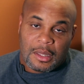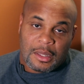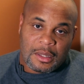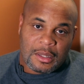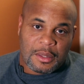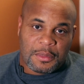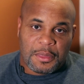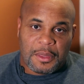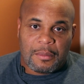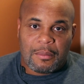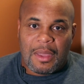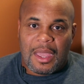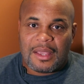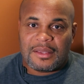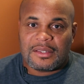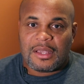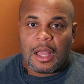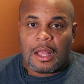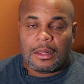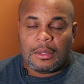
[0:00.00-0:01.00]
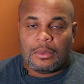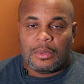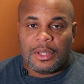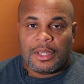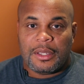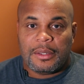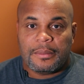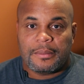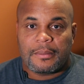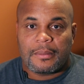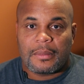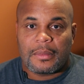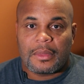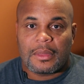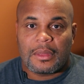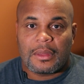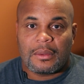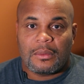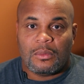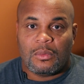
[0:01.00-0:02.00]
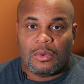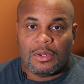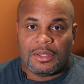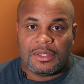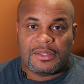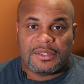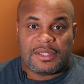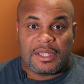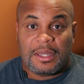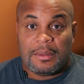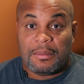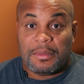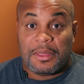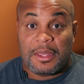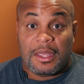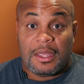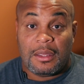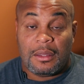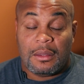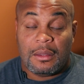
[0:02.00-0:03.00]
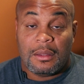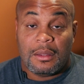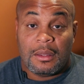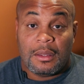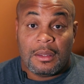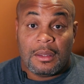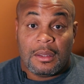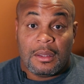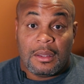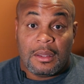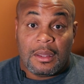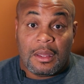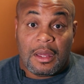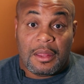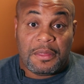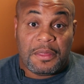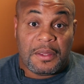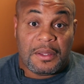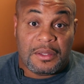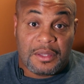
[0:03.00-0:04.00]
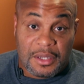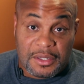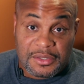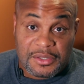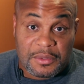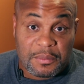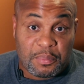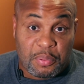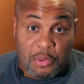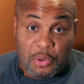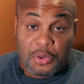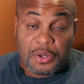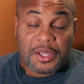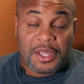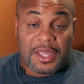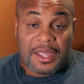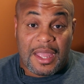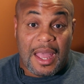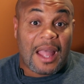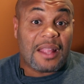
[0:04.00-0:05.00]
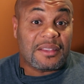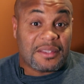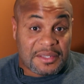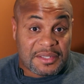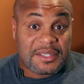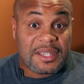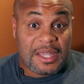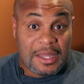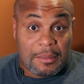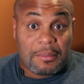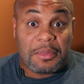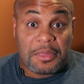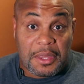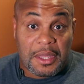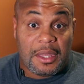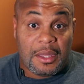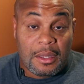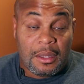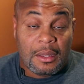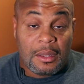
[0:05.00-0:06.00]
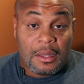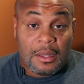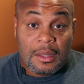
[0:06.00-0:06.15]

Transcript: And I think Max Holloway wanting the same thing. I think Dustin Poirier got the same thing.